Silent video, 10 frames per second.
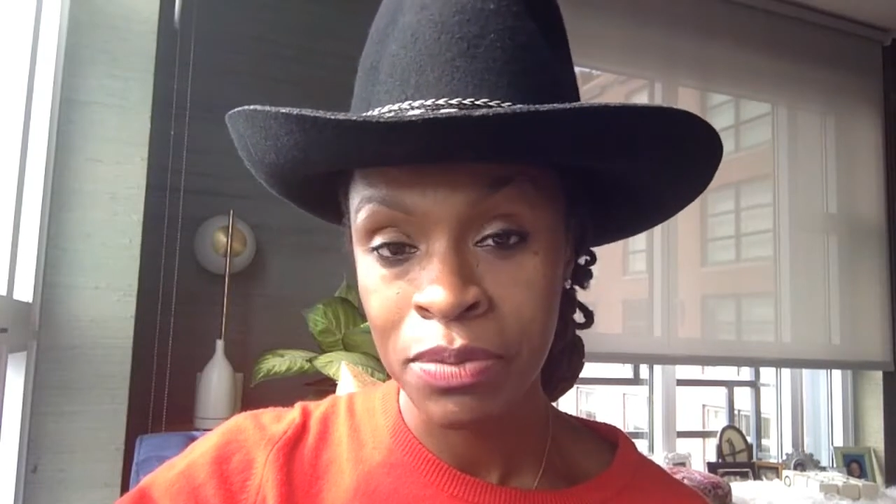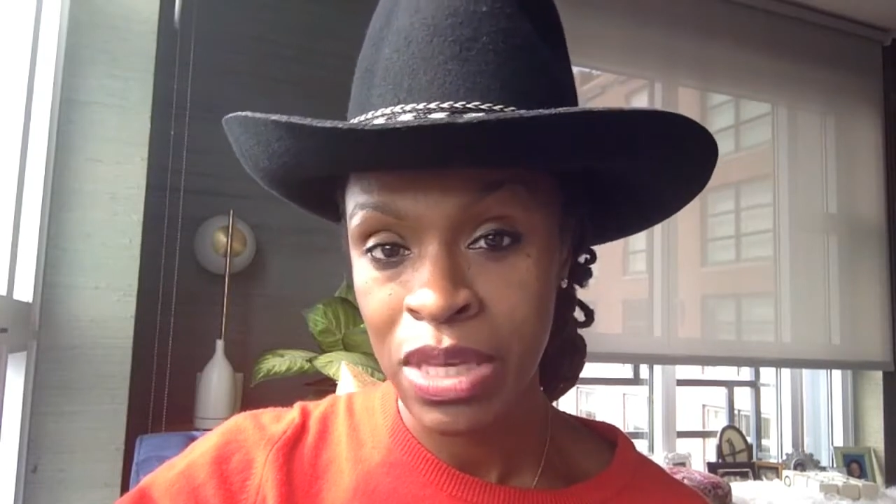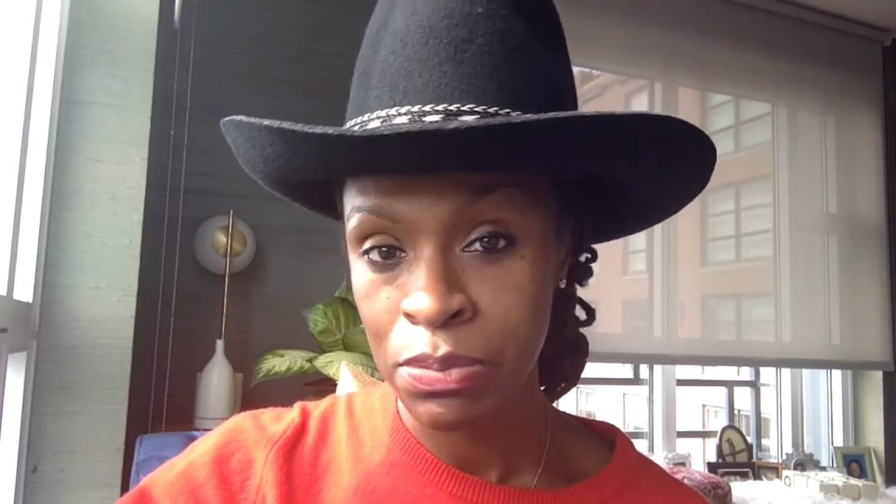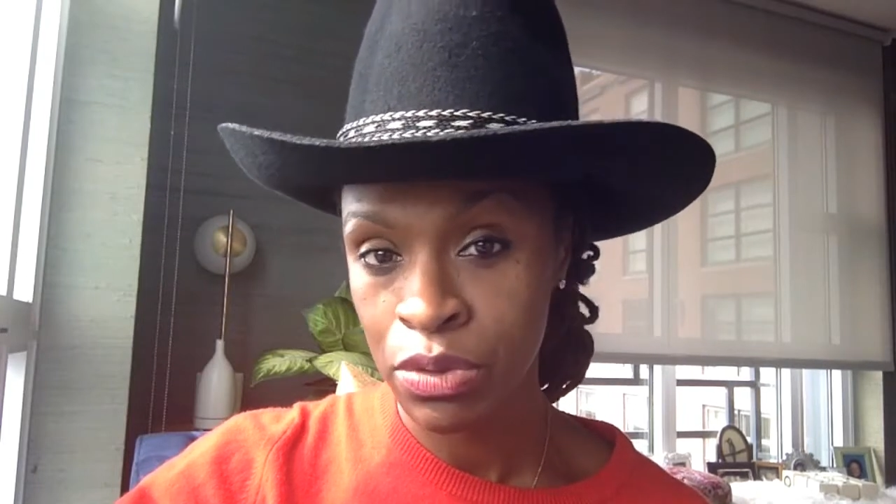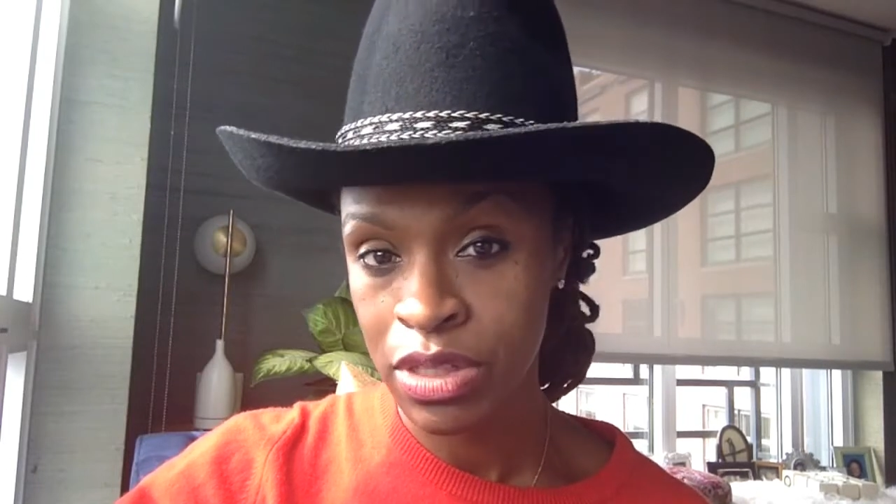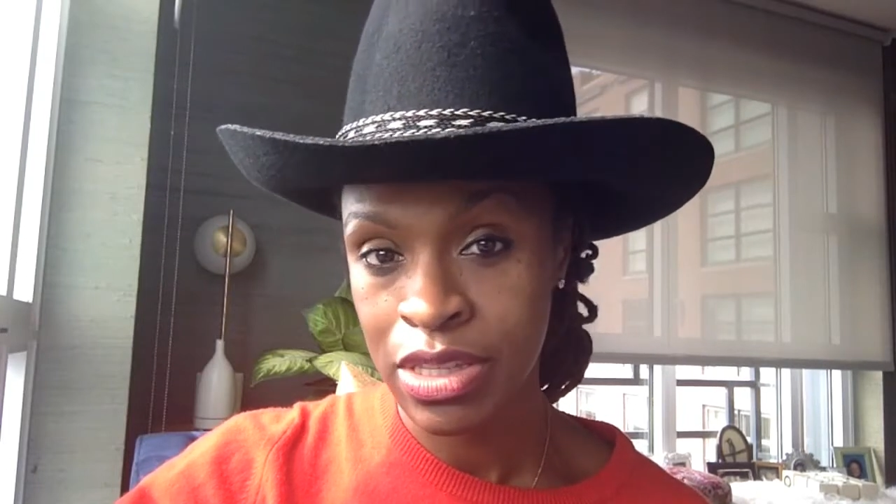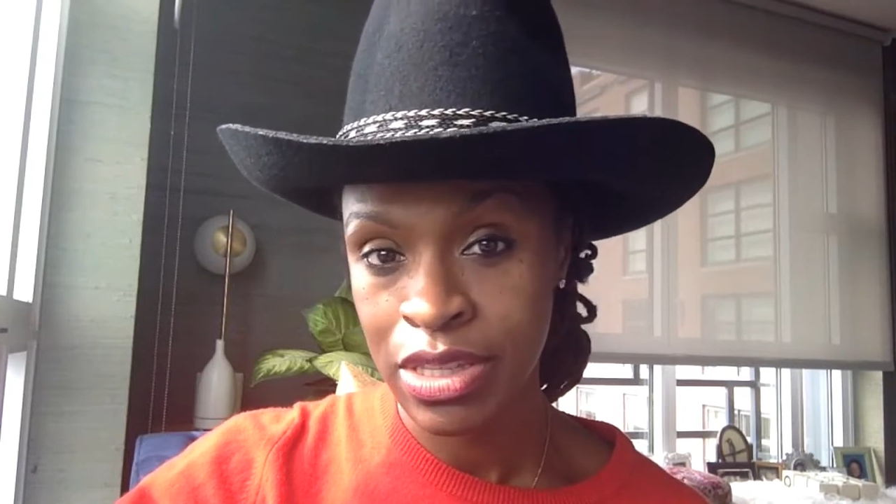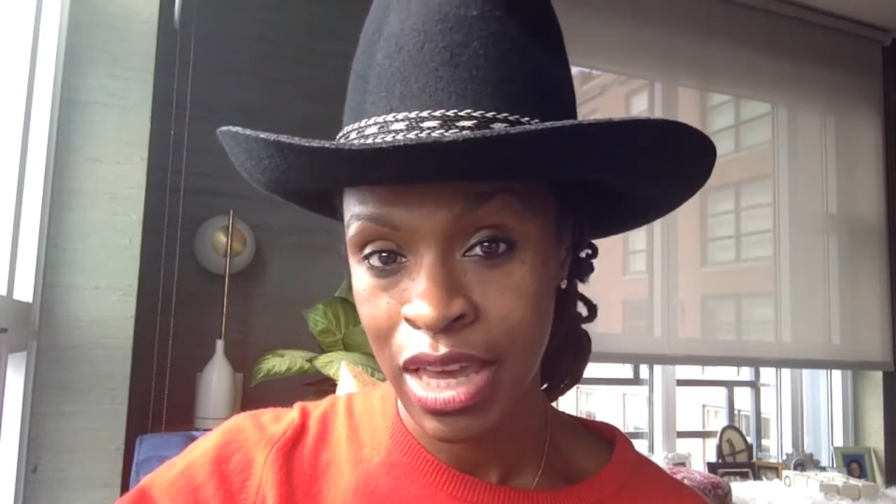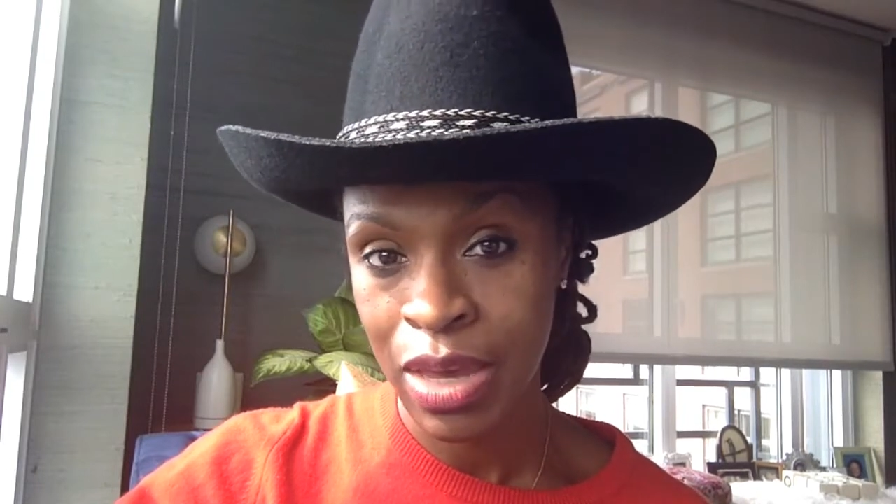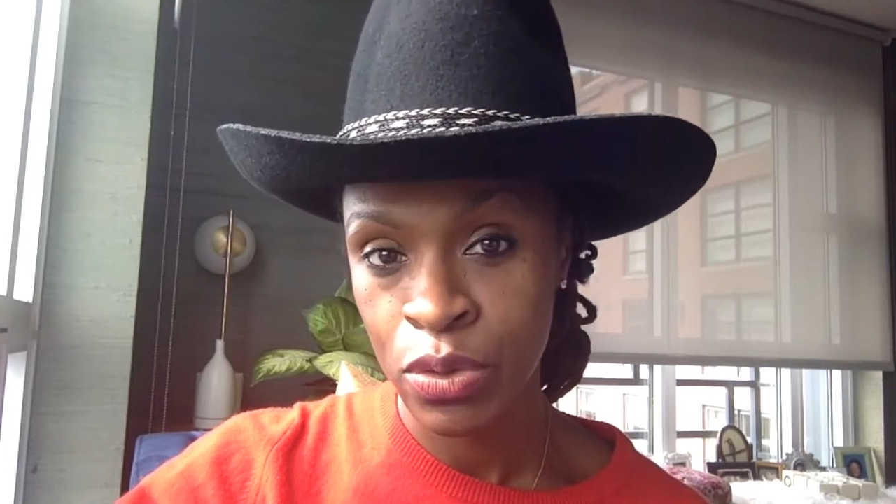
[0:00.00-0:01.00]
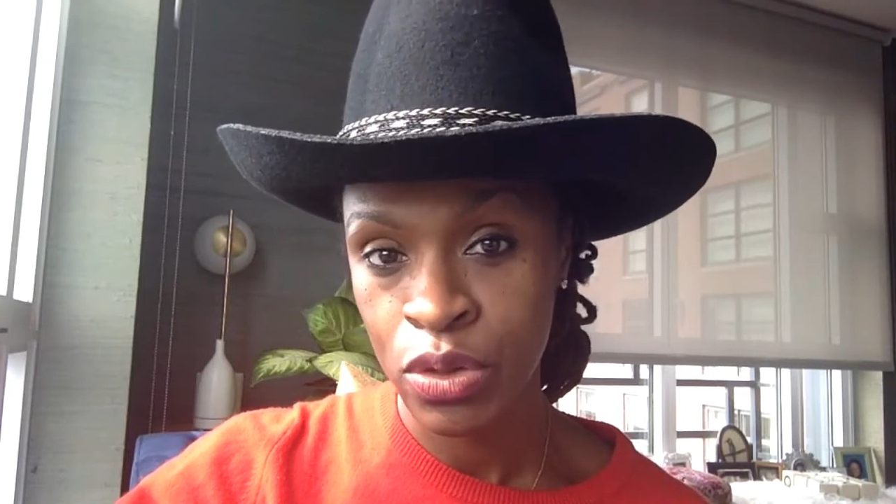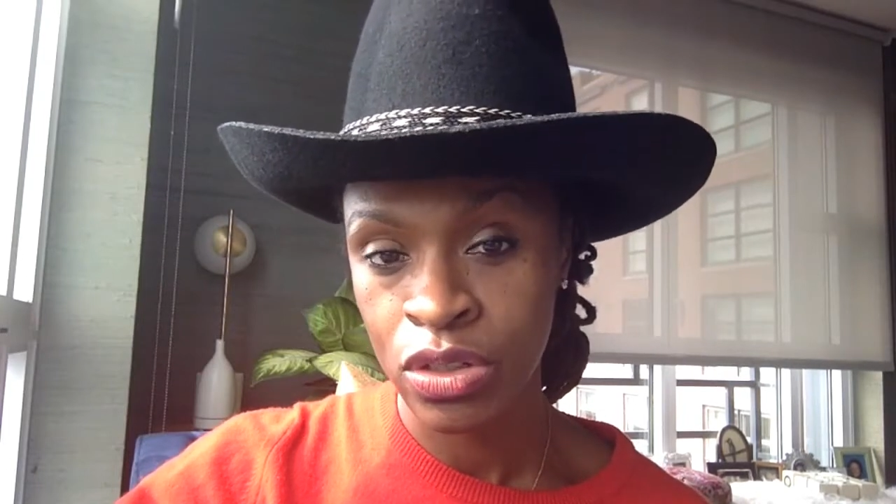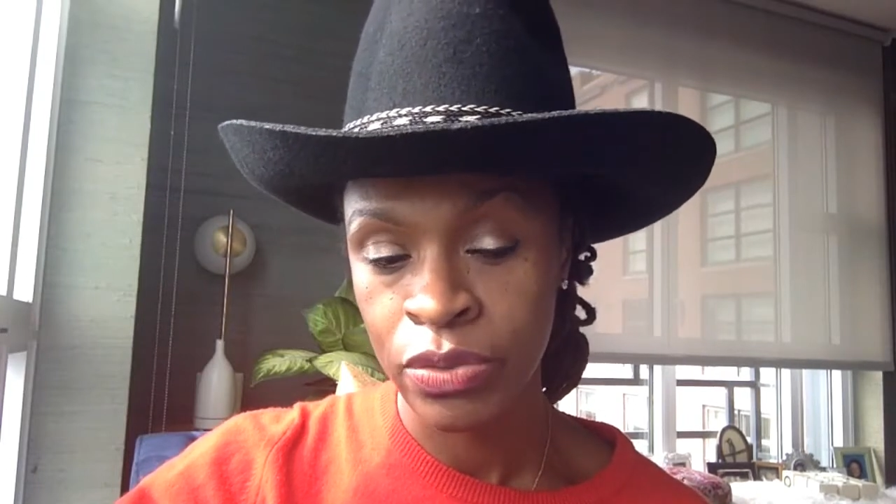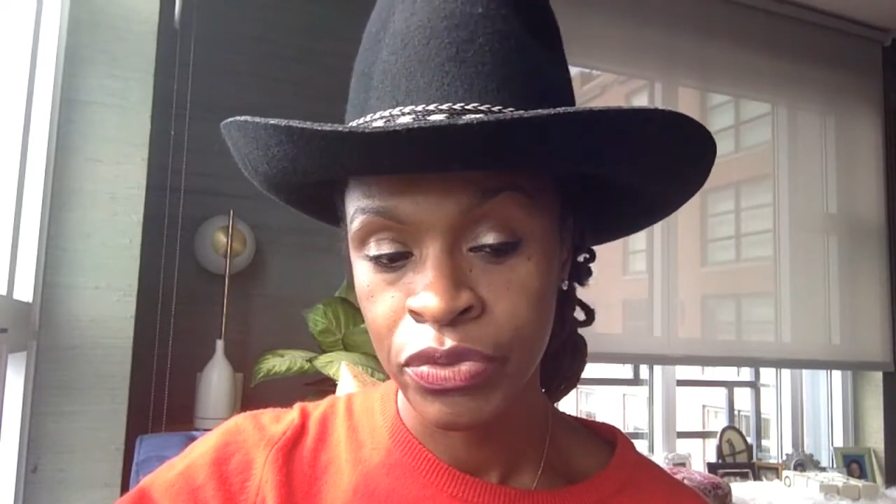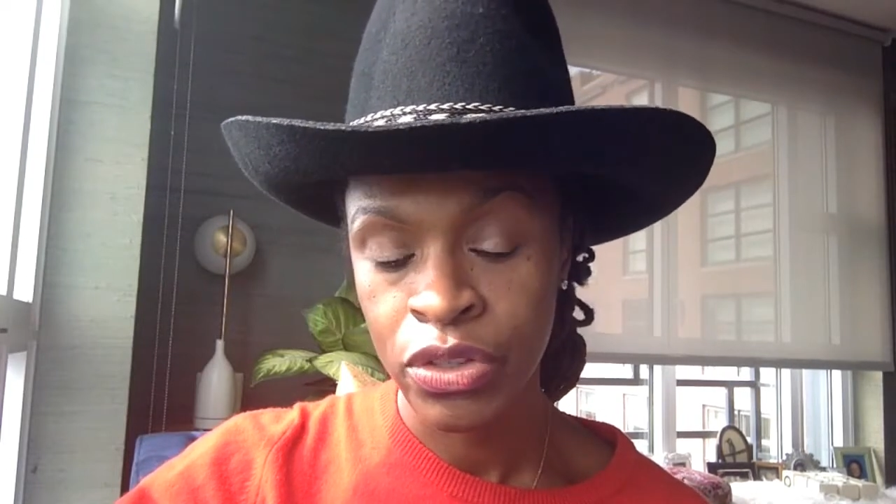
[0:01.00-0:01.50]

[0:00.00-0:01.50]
people to the table.